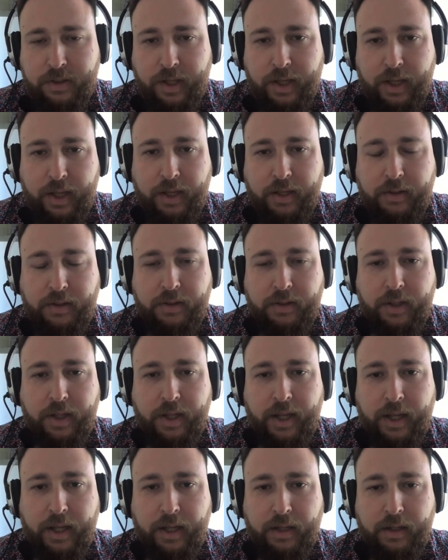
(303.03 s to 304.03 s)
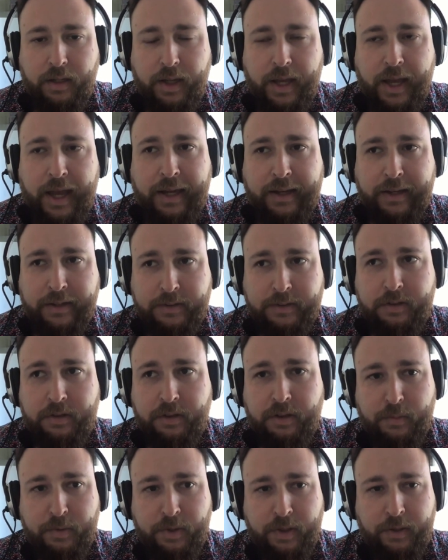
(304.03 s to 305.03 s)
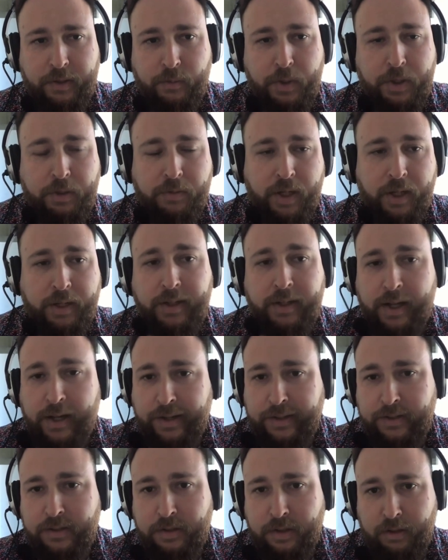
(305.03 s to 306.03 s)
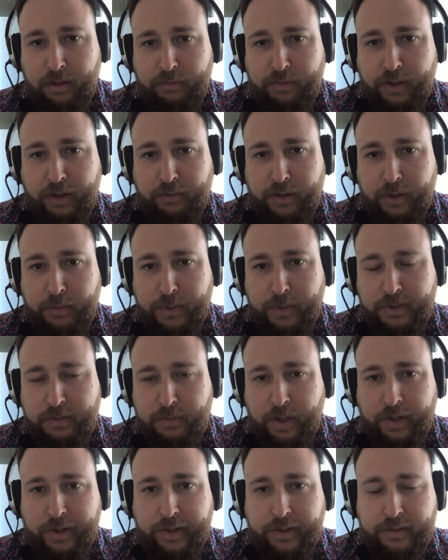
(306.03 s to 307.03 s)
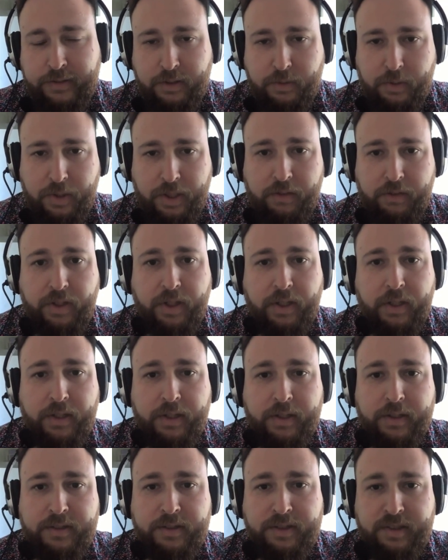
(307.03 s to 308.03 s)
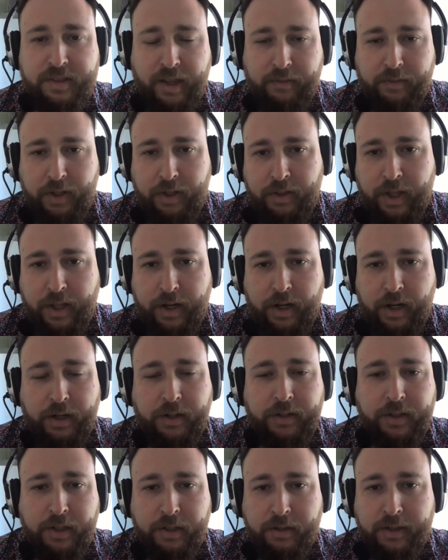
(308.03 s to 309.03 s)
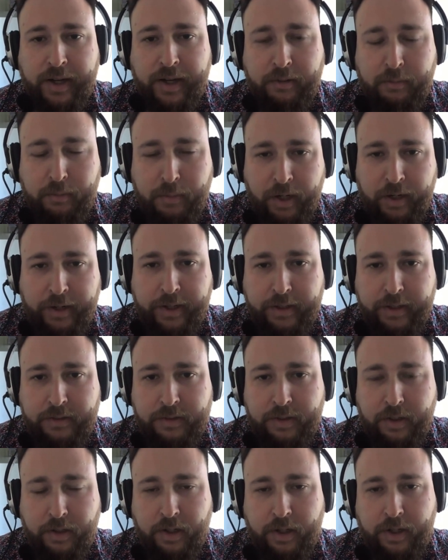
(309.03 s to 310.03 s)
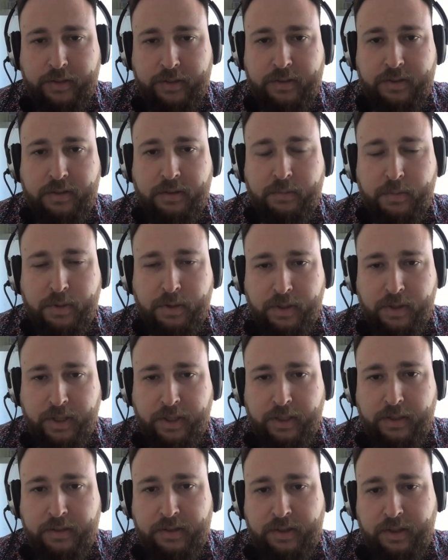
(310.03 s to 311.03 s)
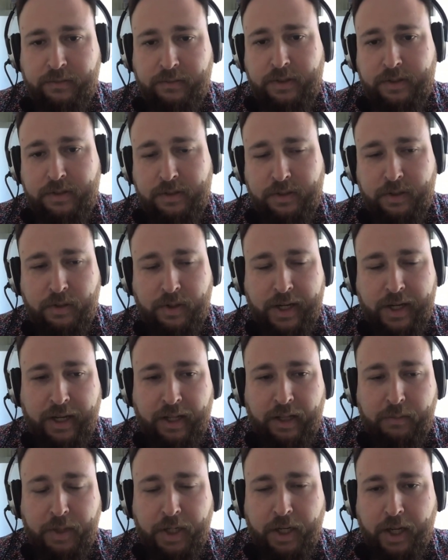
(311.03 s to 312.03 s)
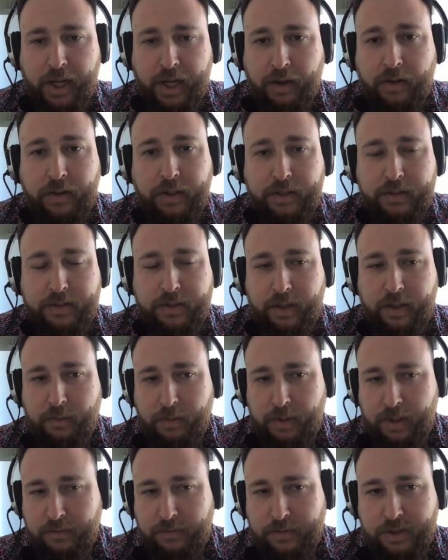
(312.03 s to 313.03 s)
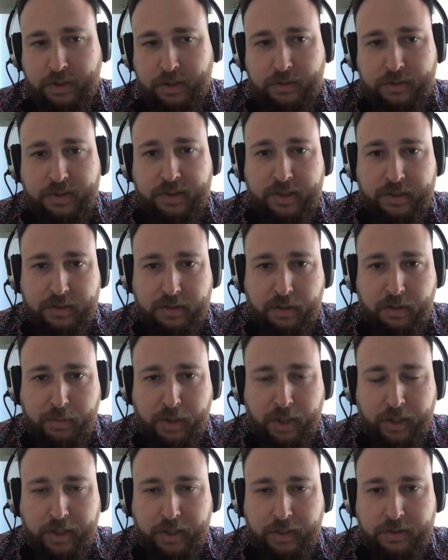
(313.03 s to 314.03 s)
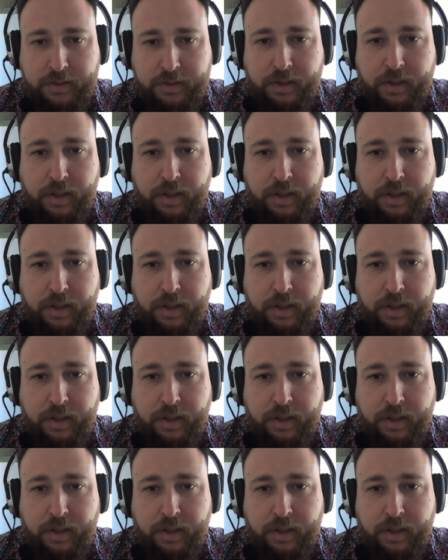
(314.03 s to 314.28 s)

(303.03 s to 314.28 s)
And at Ag Institute of Marin, we run 9 certified farmers markets. So we have 7 that are year-round markets across Marin, San Francisco, and Alameda counties. And then we have 2 seasonal markets.